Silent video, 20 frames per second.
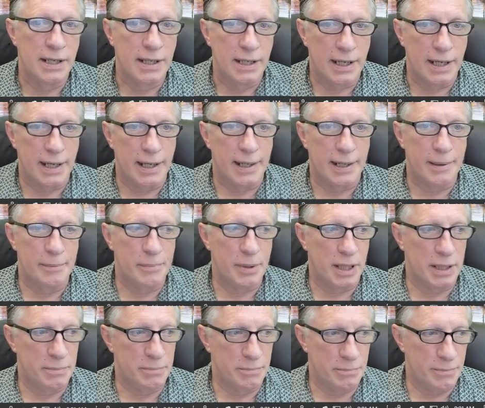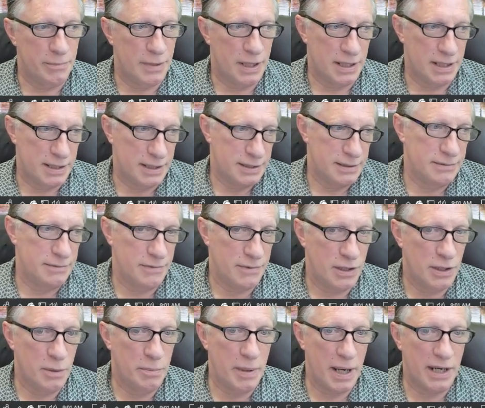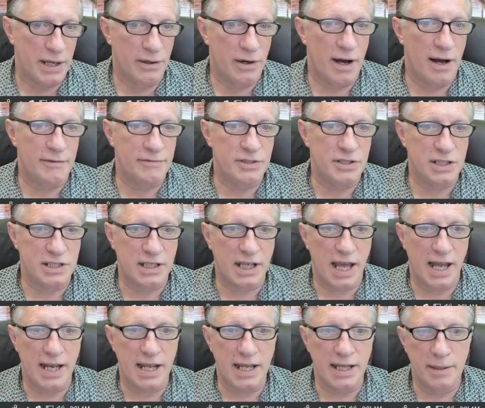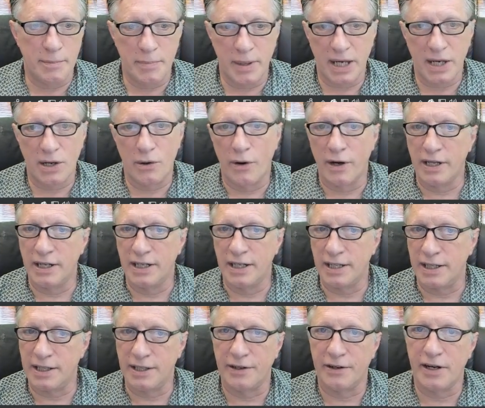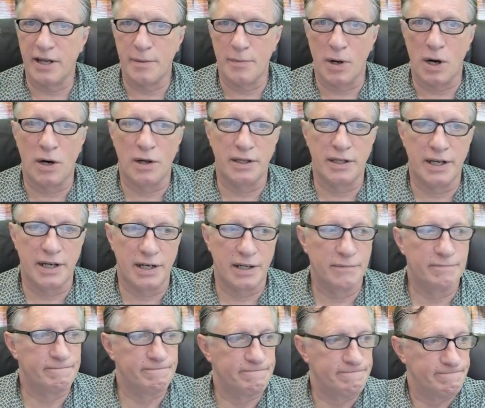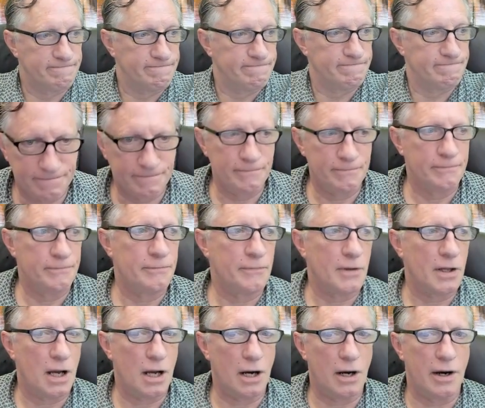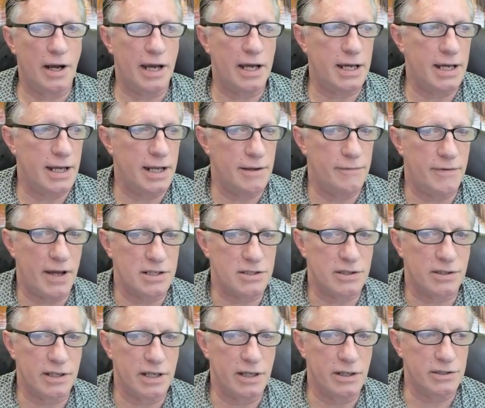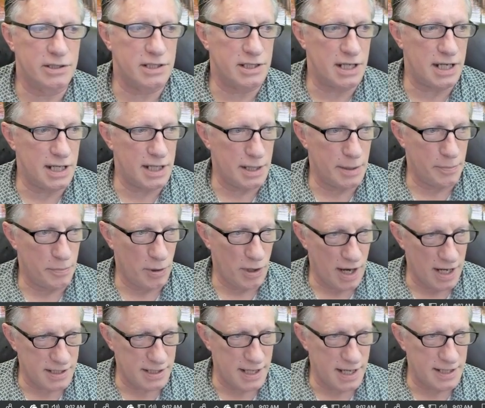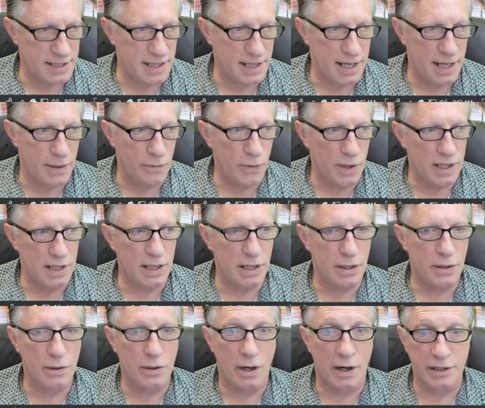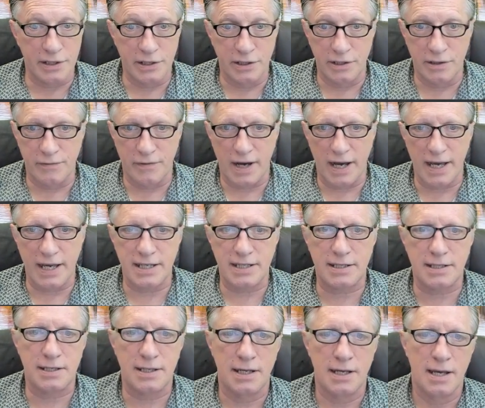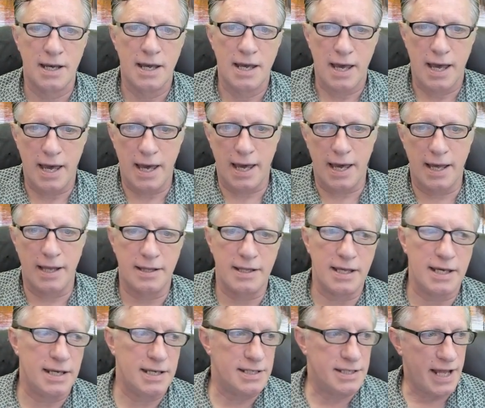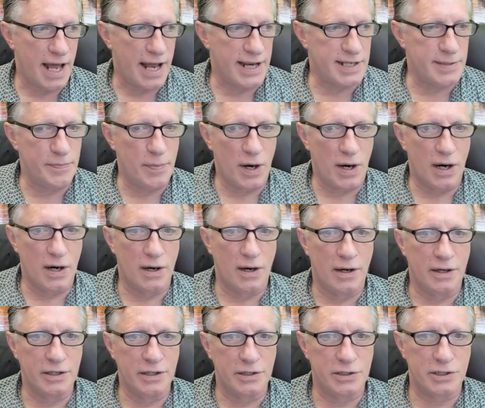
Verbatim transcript: uh, but uh, you're better off just getting the Bitcoin and Ethereum on there. All right, and eventually you'll see the processing window on your device and the status bar on your